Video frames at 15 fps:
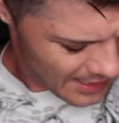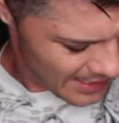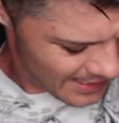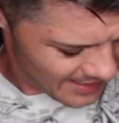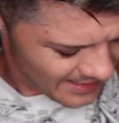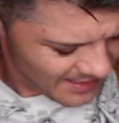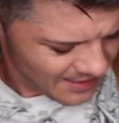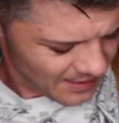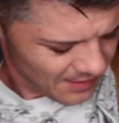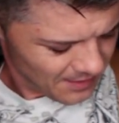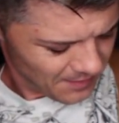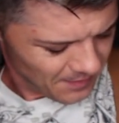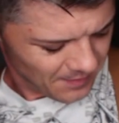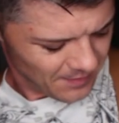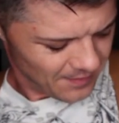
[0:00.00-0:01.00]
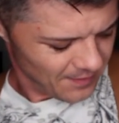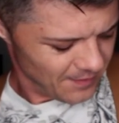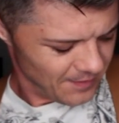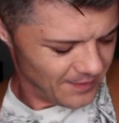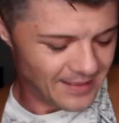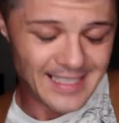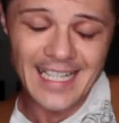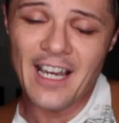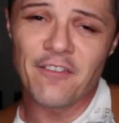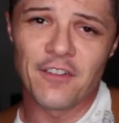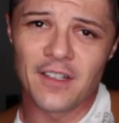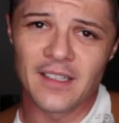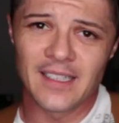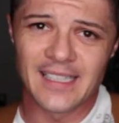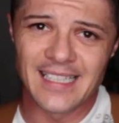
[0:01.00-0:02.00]
It's
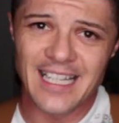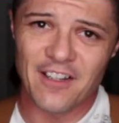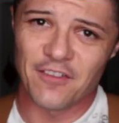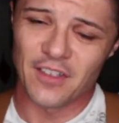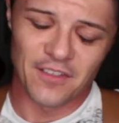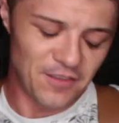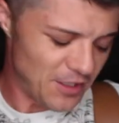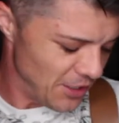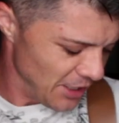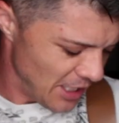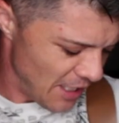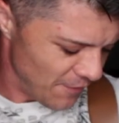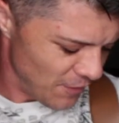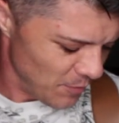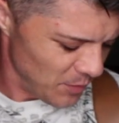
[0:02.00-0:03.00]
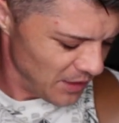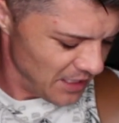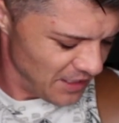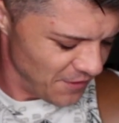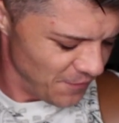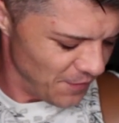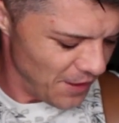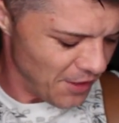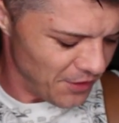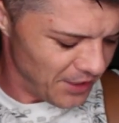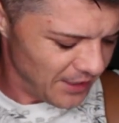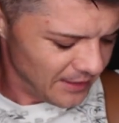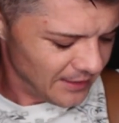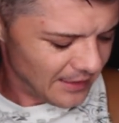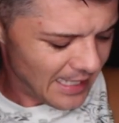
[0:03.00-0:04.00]
definitely, definitely very comfortable. It's
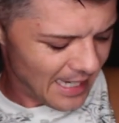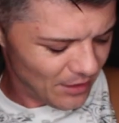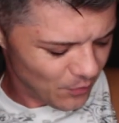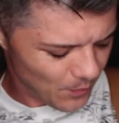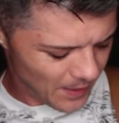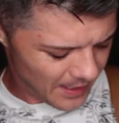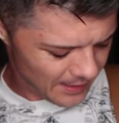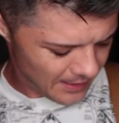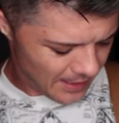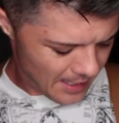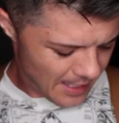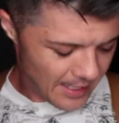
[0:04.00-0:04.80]
very lightweight.